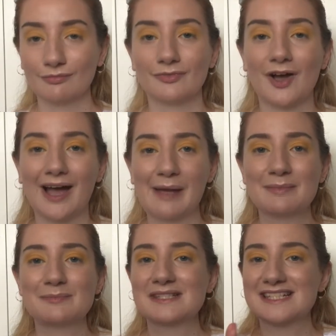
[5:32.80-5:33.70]
I am
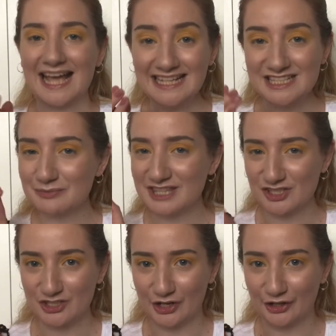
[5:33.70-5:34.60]
obsessed with
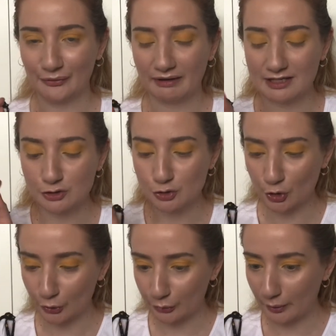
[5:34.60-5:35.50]
this yellow. It is
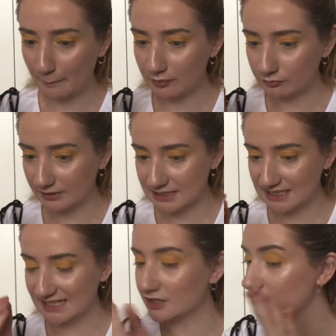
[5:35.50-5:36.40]
so
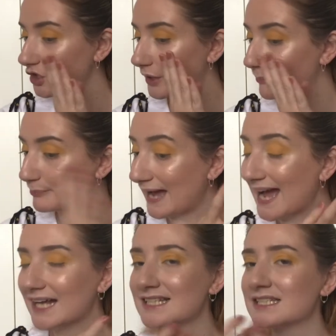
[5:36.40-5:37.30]
pretty, it's so
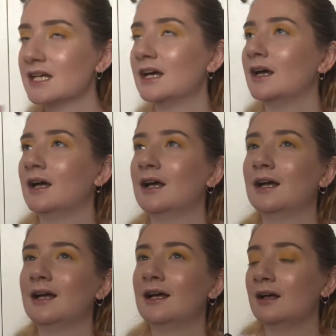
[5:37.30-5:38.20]
matte.
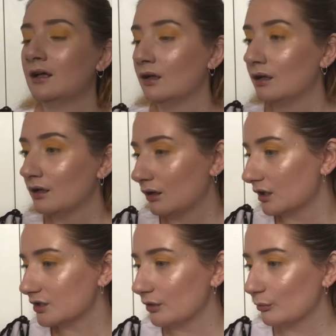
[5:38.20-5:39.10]
I
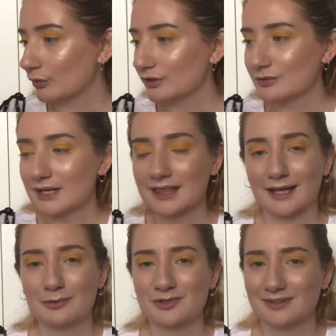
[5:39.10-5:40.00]
don't want to do anything
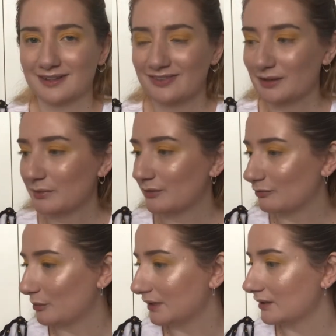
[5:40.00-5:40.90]
else to it. I feel like I'm going to
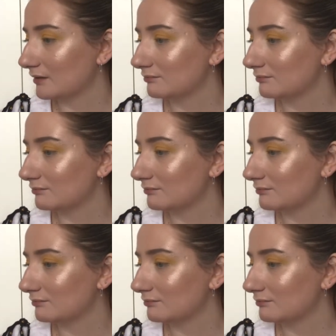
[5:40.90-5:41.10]
ruin it.